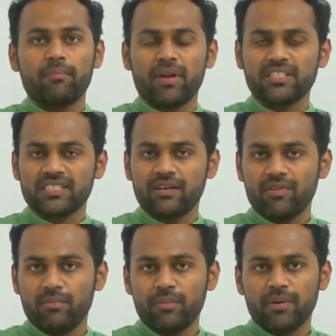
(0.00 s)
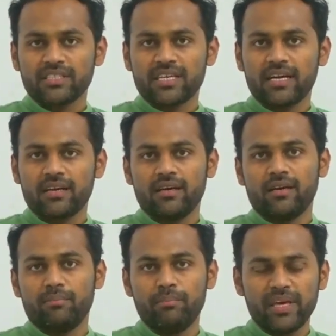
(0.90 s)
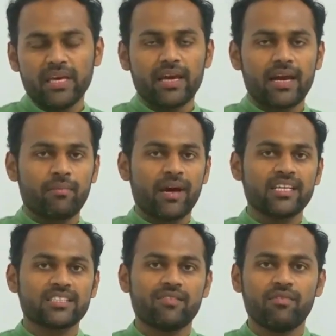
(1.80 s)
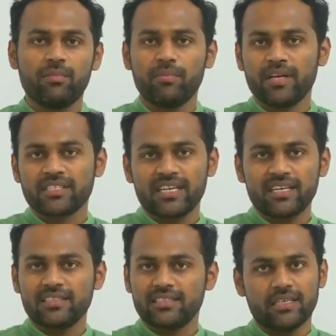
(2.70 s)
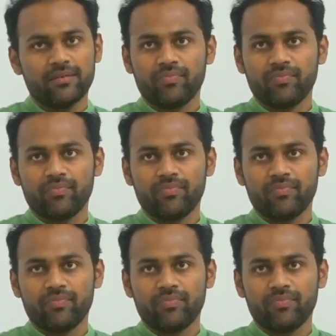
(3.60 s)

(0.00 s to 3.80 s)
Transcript: plus 10 will be placed at B and minus 10 will be placed at C.